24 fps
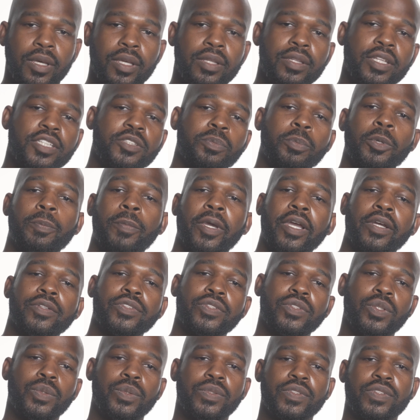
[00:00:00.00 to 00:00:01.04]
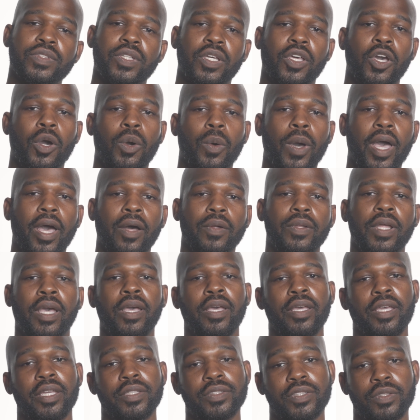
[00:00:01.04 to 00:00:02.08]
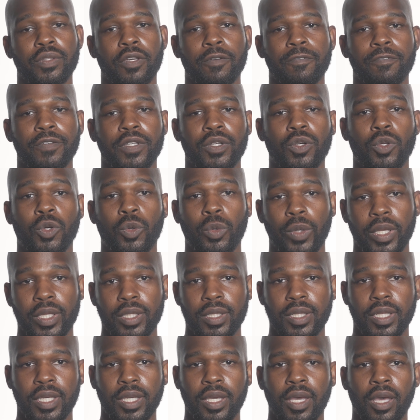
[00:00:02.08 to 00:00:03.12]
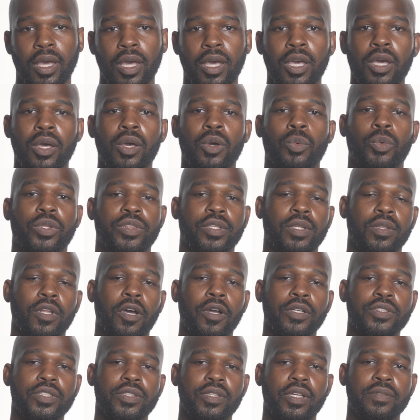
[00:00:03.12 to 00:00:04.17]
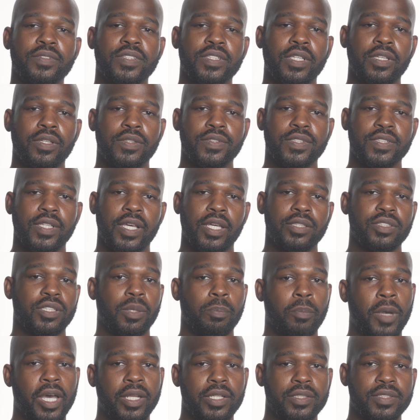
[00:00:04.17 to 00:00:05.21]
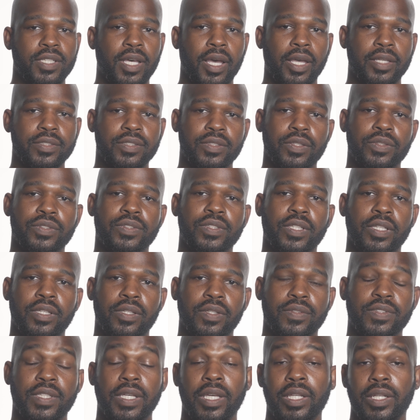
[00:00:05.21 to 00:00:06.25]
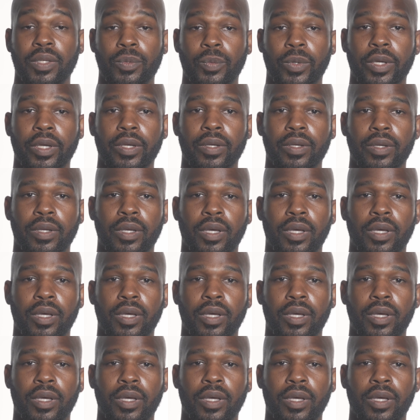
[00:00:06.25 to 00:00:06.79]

This prepares students to go out into their field quickly with a large enough skill set to monetize their skills anywhere.